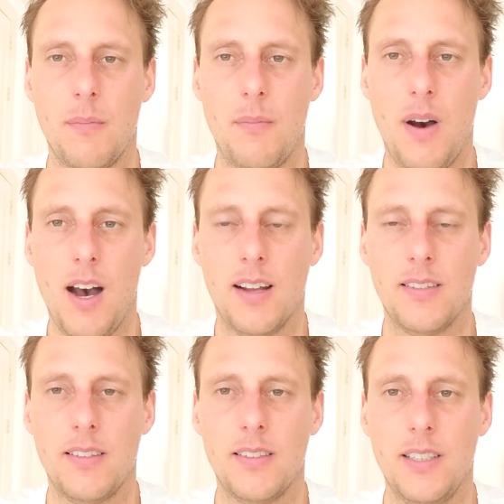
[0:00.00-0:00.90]

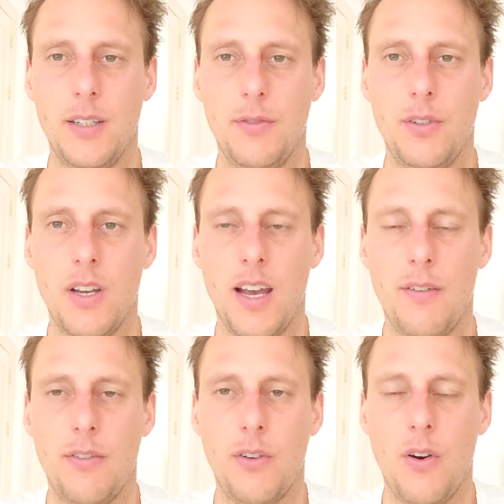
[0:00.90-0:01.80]
But if you
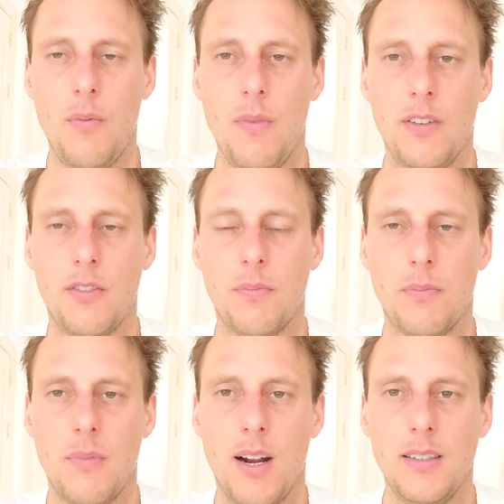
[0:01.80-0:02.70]
have so much
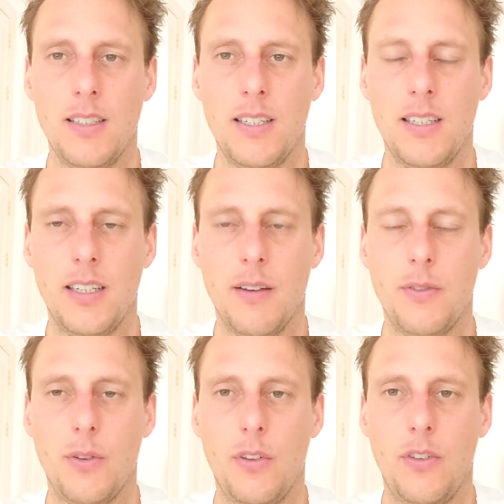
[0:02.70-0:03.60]
money, you have
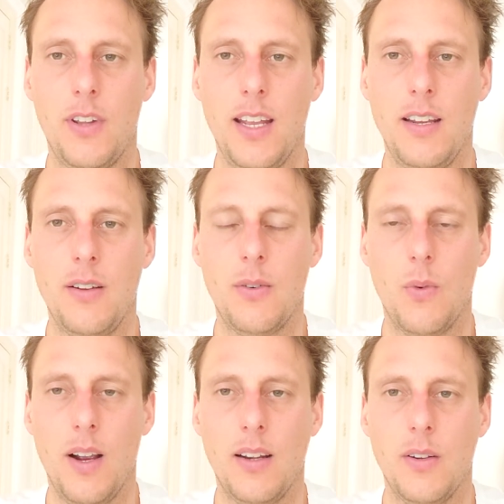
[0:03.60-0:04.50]
to think
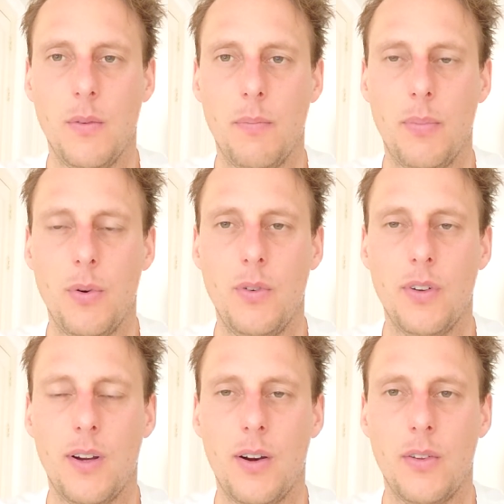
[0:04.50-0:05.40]
where you
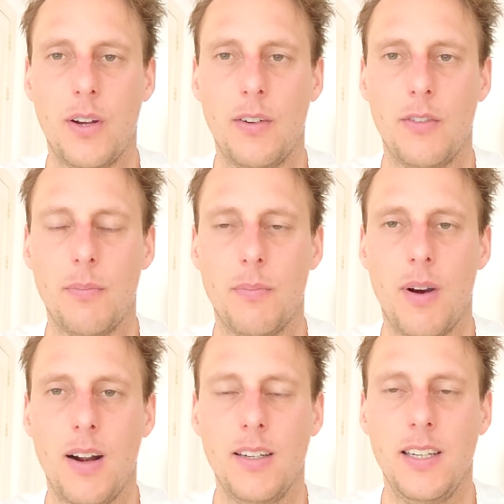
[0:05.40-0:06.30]
put all those
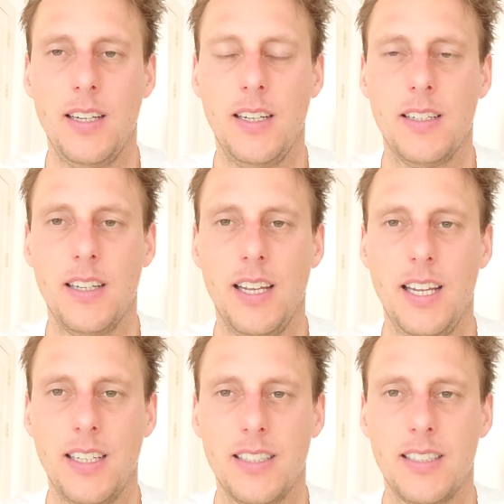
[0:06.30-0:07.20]
money
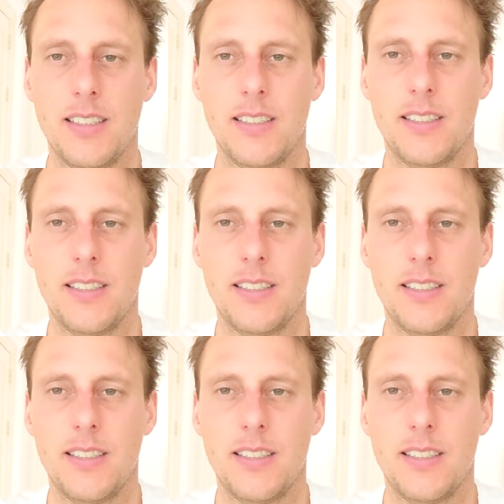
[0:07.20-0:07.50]
in.